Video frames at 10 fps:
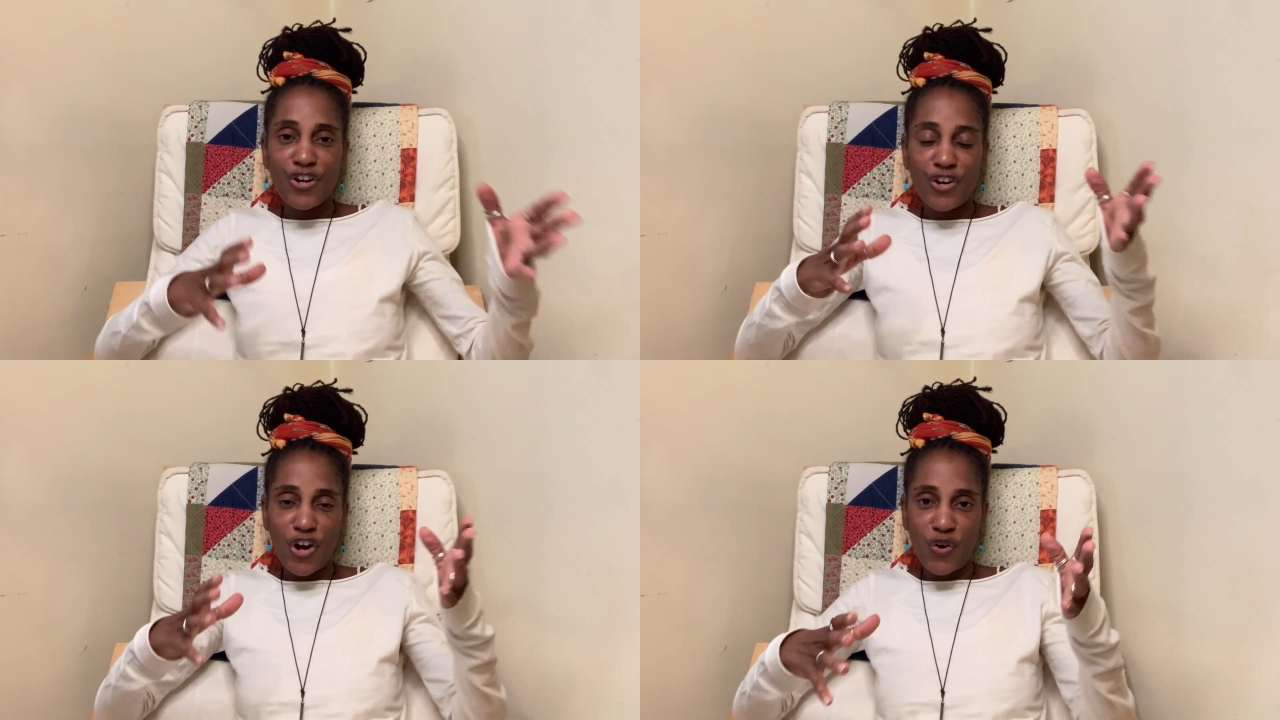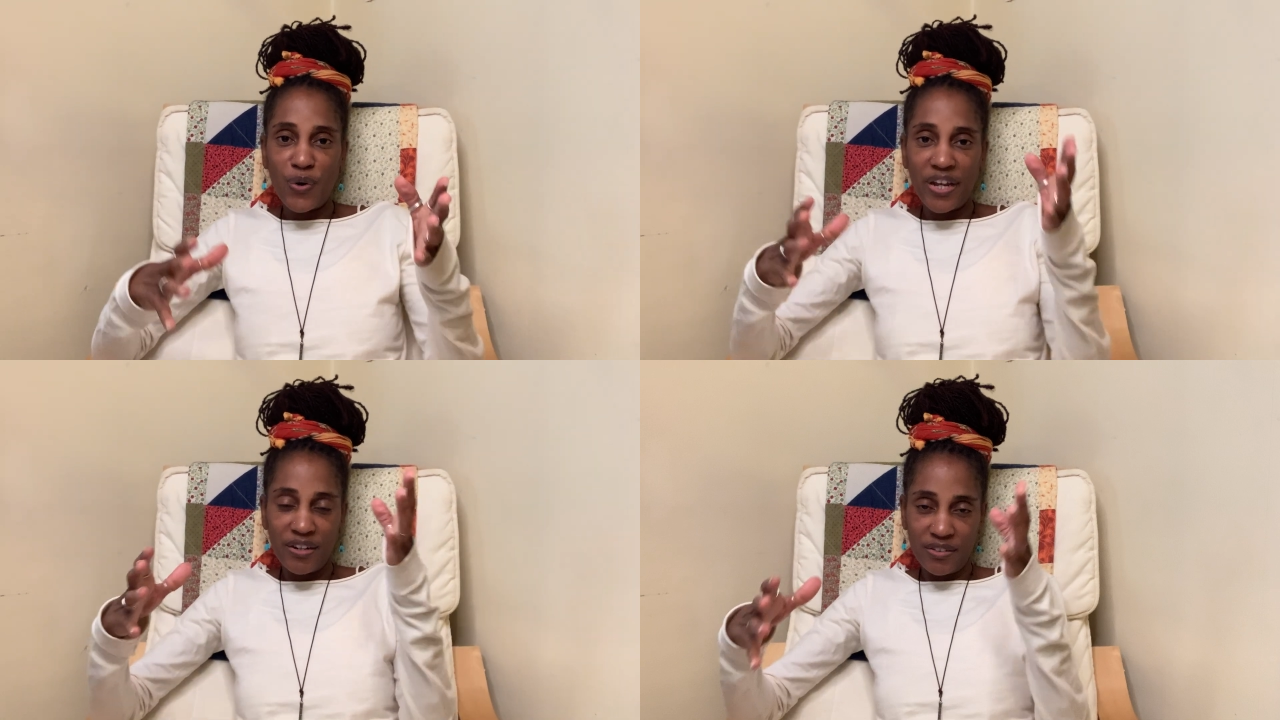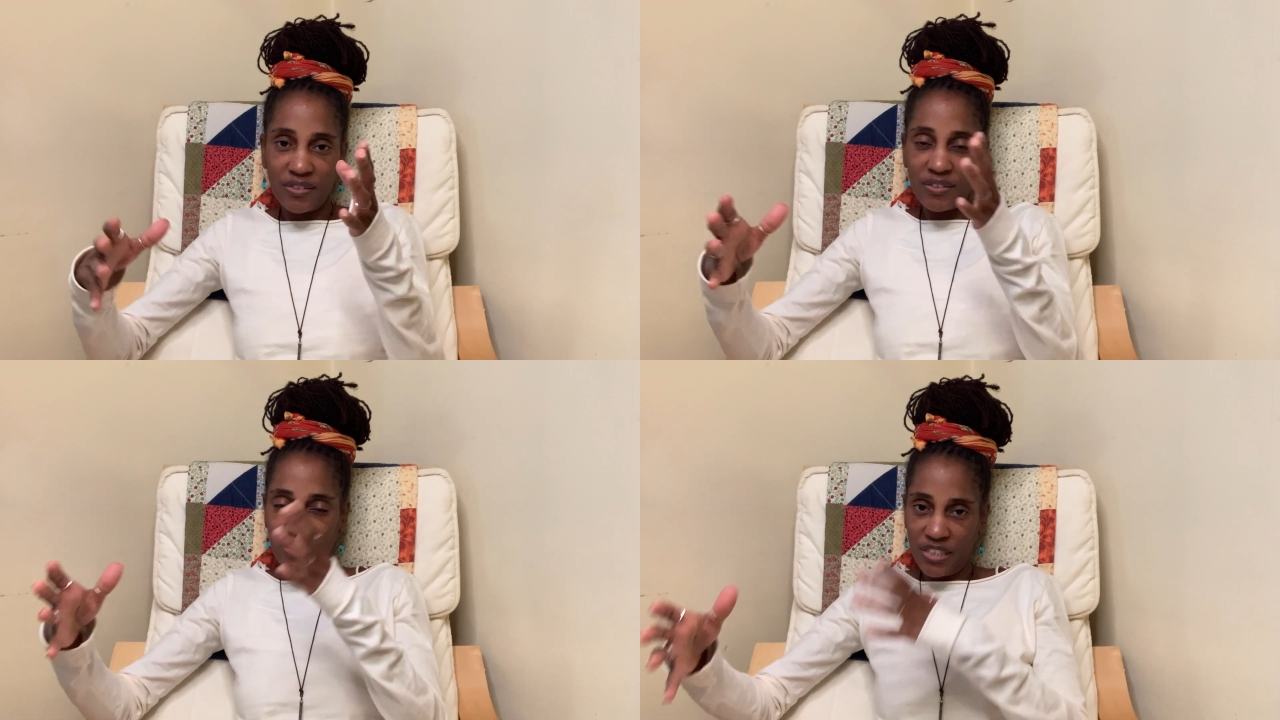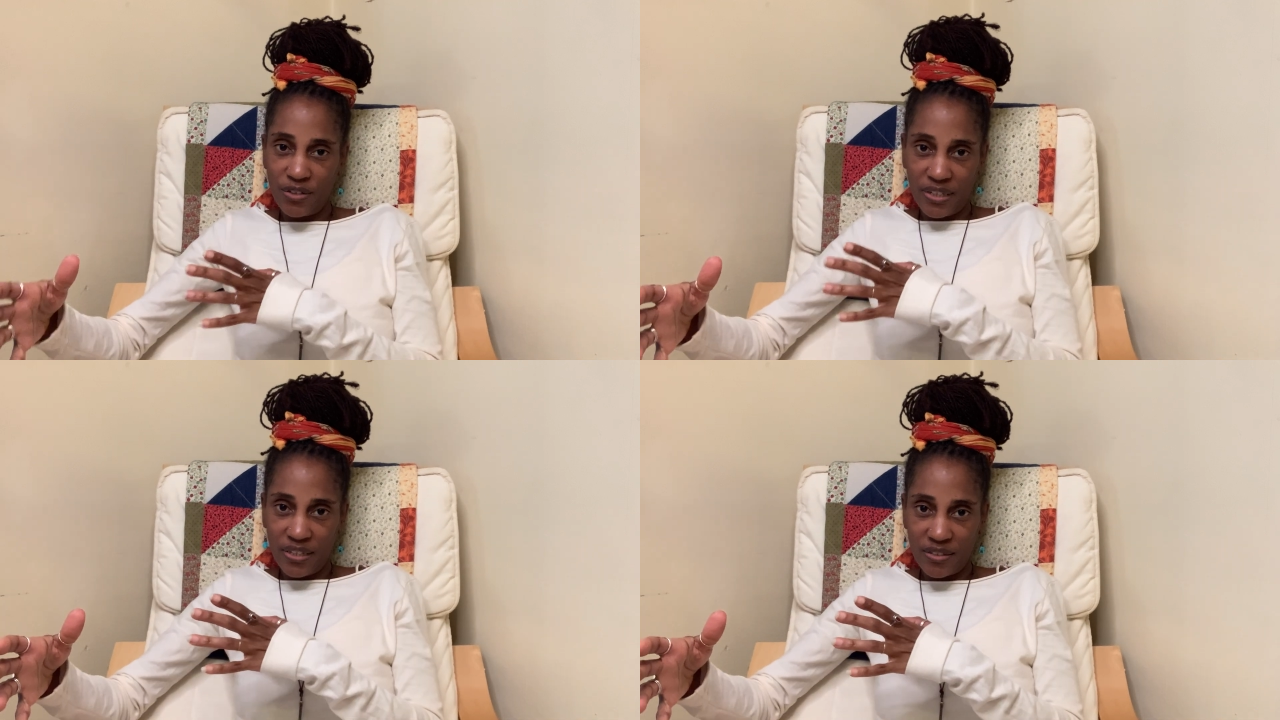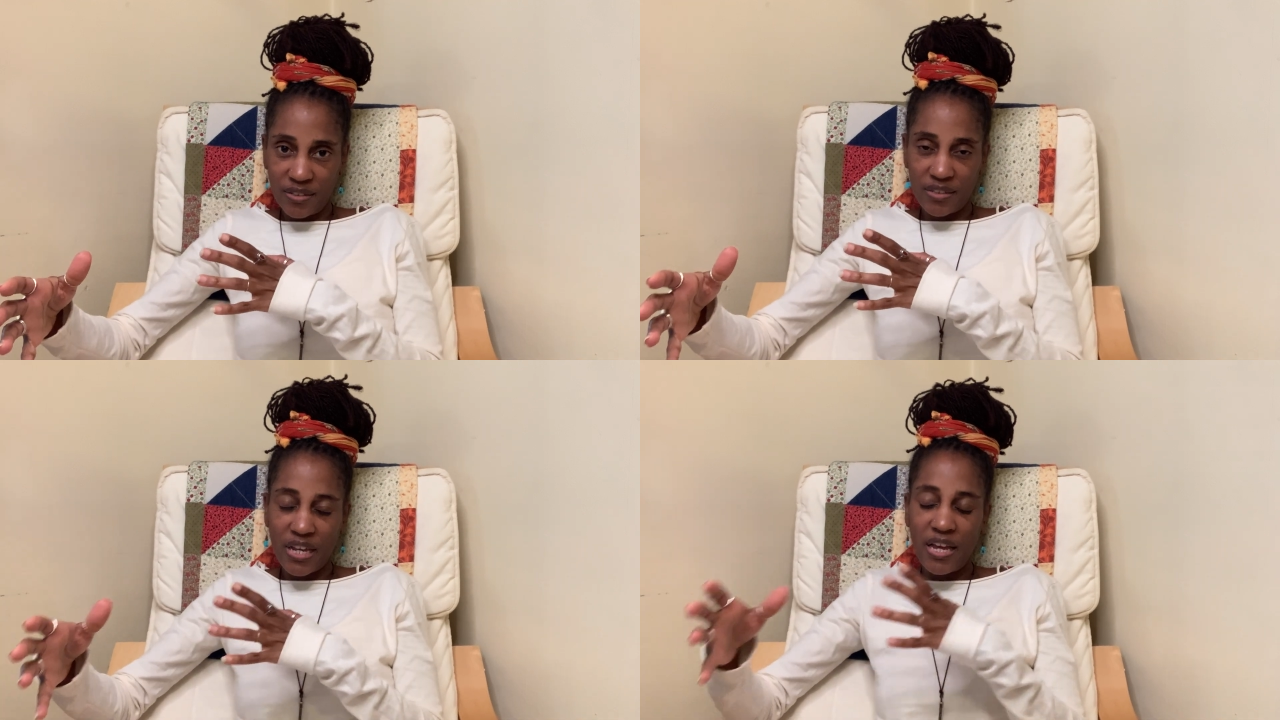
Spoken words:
go in a series,